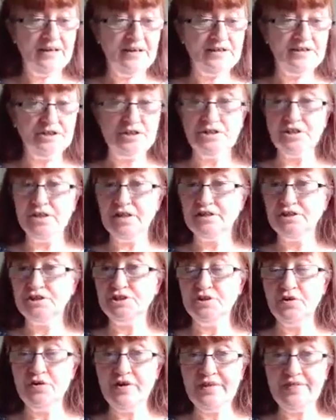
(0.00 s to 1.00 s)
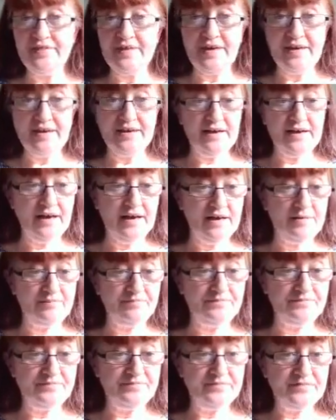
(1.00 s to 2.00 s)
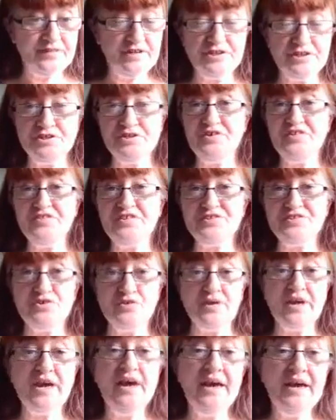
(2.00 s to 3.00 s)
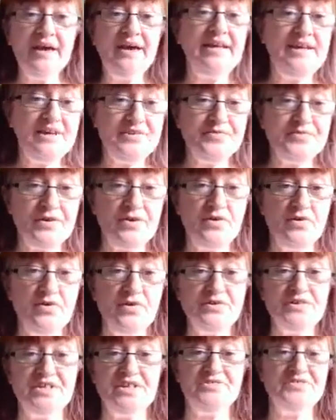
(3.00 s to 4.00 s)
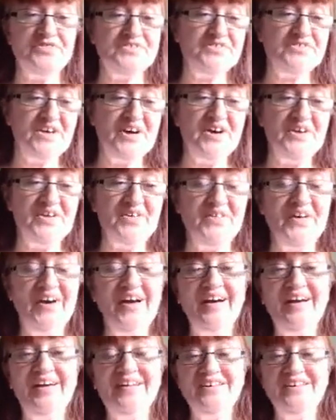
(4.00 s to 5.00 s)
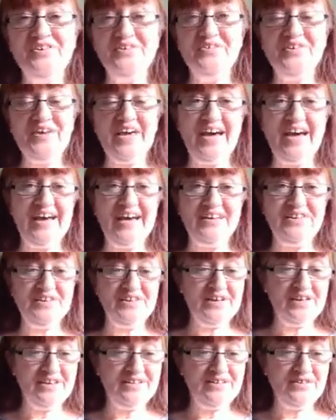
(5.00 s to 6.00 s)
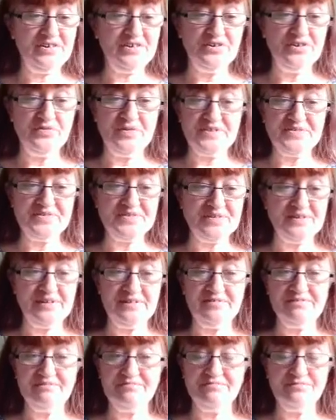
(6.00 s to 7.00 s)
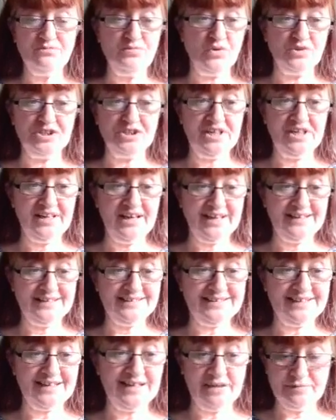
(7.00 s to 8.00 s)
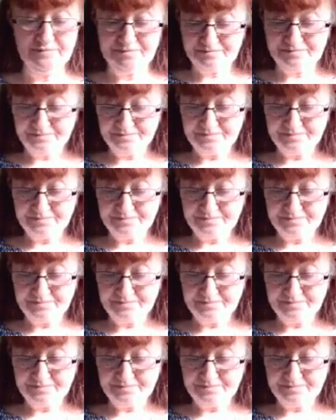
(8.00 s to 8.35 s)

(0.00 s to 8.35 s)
Enjoy the talk. It is recorded, so you can always watch it later.